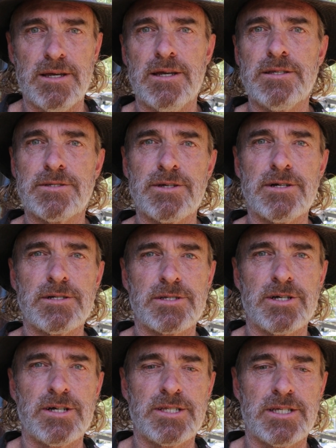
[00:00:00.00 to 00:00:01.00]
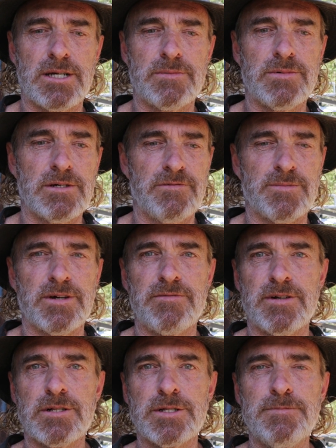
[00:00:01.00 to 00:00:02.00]
and style side tub off my
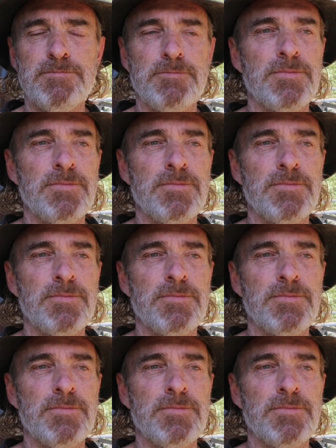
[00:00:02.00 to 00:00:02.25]
Falcon.